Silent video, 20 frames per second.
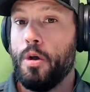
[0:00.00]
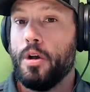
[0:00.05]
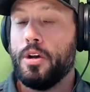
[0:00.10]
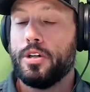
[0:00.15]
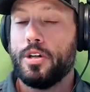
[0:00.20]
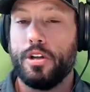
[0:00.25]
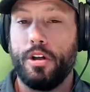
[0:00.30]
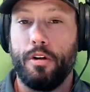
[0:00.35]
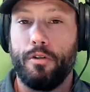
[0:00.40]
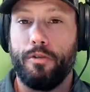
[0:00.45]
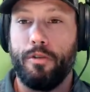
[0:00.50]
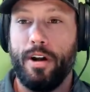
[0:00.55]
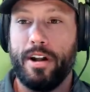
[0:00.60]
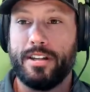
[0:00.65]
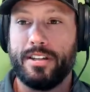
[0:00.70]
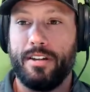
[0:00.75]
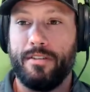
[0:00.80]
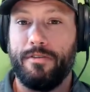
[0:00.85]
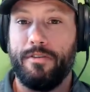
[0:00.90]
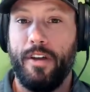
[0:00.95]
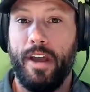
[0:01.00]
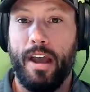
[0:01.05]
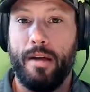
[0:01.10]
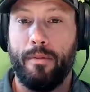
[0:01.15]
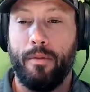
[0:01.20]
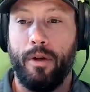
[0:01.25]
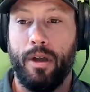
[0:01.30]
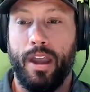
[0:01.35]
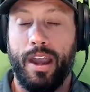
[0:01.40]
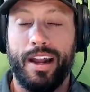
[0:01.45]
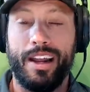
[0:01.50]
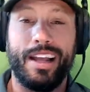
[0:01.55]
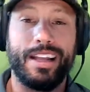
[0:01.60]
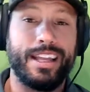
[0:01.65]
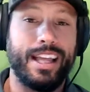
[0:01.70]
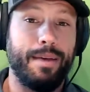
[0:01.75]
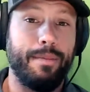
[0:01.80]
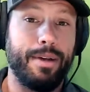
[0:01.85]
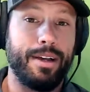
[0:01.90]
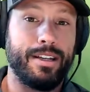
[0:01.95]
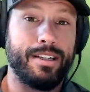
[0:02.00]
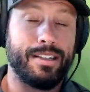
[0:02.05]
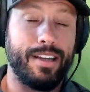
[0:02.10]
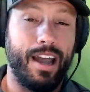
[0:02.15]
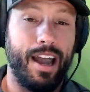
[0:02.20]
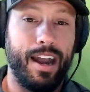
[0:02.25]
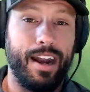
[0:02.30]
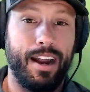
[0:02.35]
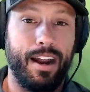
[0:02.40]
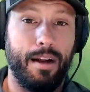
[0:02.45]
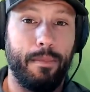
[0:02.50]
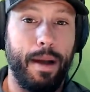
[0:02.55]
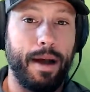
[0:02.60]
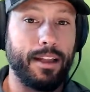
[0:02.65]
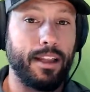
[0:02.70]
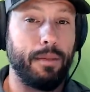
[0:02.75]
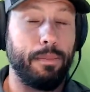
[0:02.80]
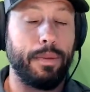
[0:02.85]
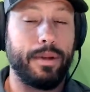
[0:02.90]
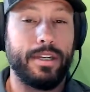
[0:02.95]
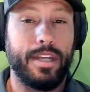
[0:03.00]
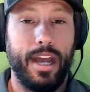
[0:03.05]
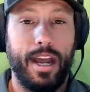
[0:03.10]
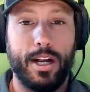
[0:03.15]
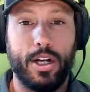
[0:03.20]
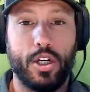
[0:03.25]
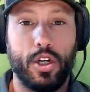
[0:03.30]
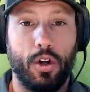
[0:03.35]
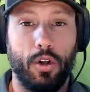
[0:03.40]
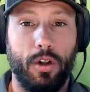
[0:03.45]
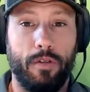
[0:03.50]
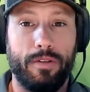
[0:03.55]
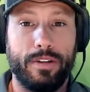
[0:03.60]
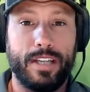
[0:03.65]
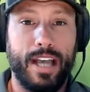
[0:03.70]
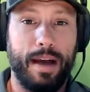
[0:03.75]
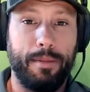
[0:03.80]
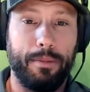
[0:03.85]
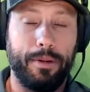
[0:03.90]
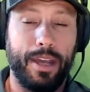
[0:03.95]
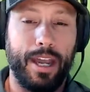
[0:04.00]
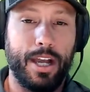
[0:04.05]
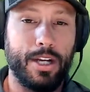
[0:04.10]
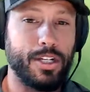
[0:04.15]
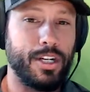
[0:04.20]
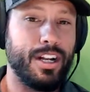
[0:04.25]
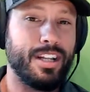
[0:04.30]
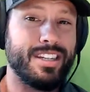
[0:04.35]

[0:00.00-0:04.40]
to their friends and family and get them excited about the potential of this application.